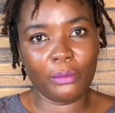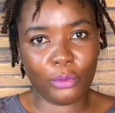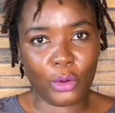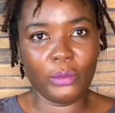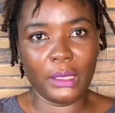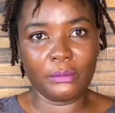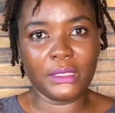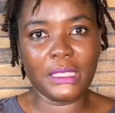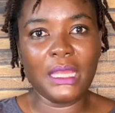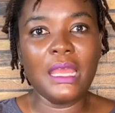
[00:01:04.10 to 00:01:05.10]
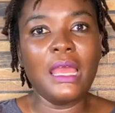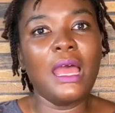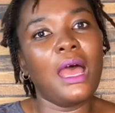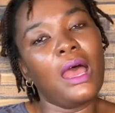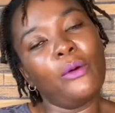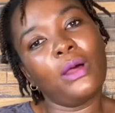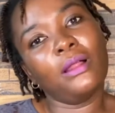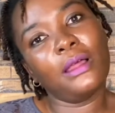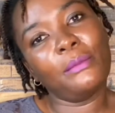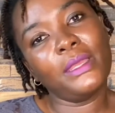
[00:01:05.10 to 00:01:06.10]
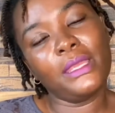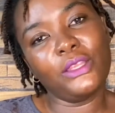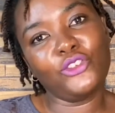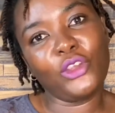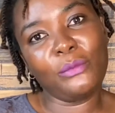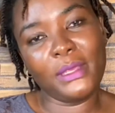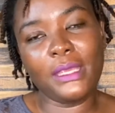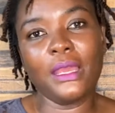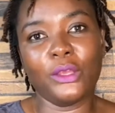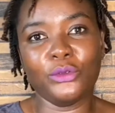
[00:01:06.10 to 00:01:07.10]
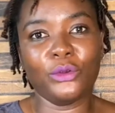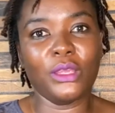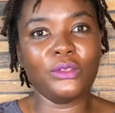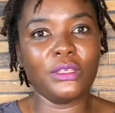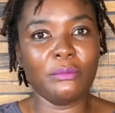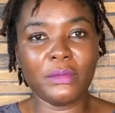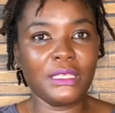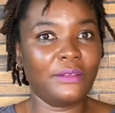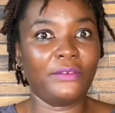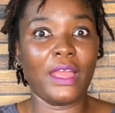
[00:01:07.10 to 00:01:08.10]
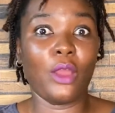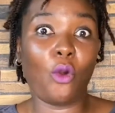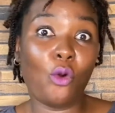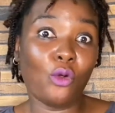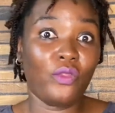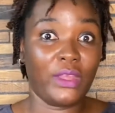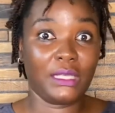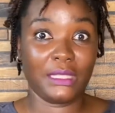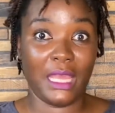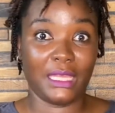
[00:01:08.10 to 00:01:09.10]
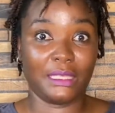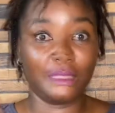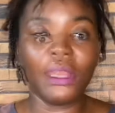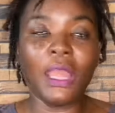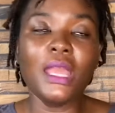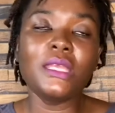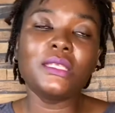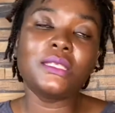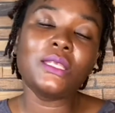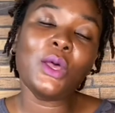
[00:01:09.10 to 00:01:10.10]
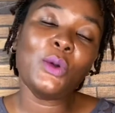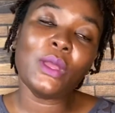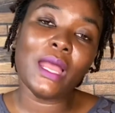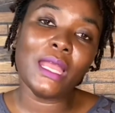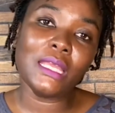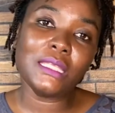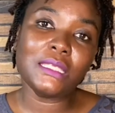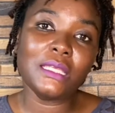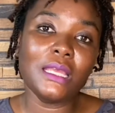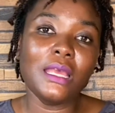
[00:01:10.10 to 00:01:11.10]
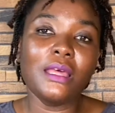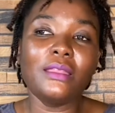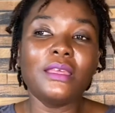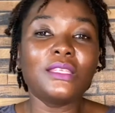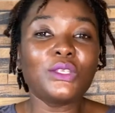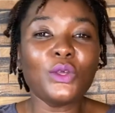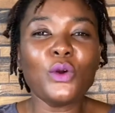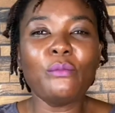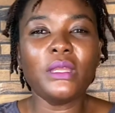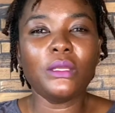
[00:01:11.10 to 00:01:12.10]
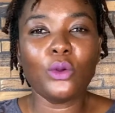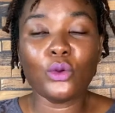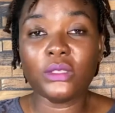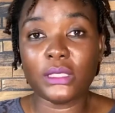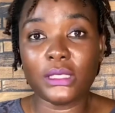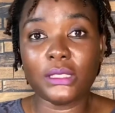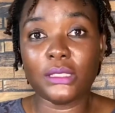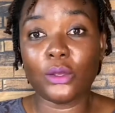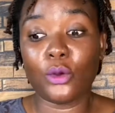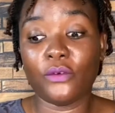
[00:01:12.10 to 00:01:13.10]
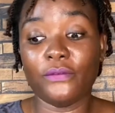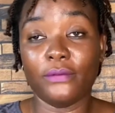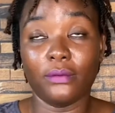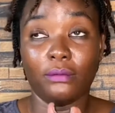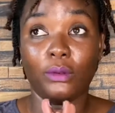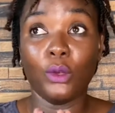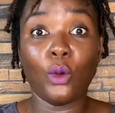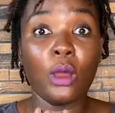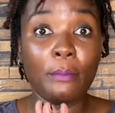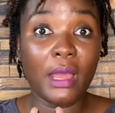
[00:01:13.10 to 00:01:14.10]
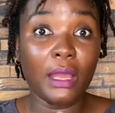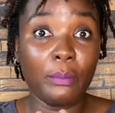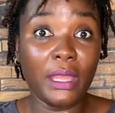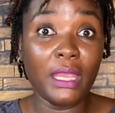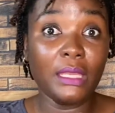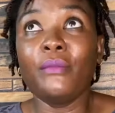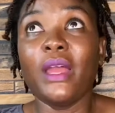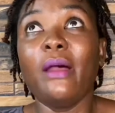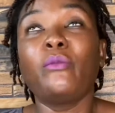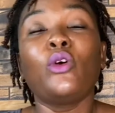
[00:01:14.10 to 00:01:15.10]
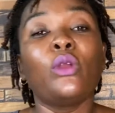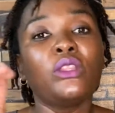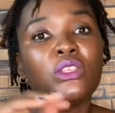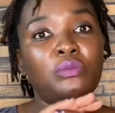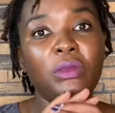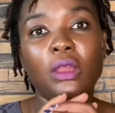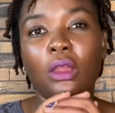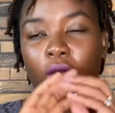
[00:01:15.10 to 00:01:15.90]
problems? Welcome and join me as we're going to demystify all these things. So guys, there's so many causes of lower back pain. I'm not going to speak